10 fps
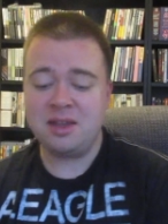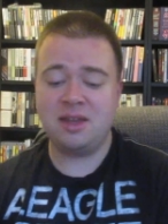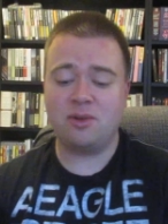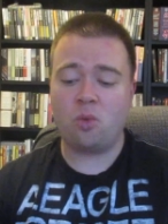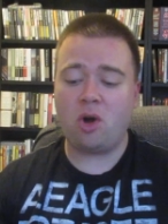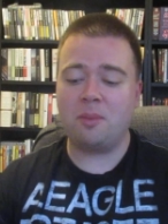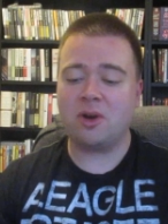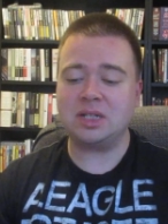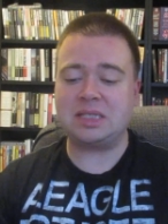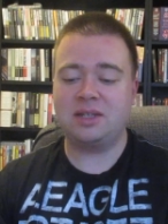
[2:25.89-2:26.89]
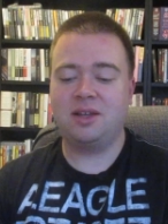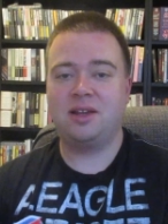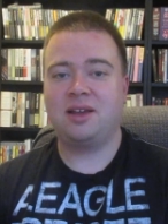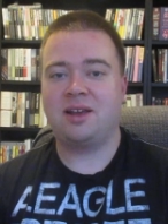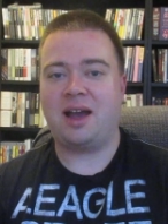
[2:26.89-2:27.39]
And at Walmart,
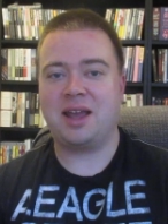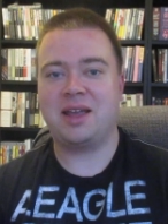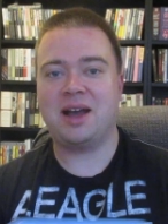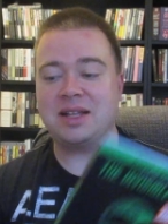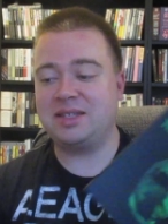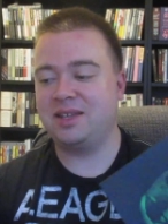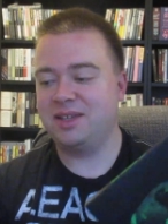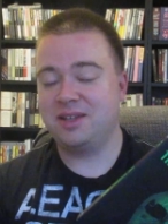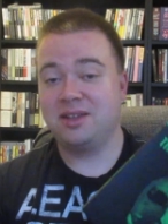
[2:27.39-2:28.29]
I got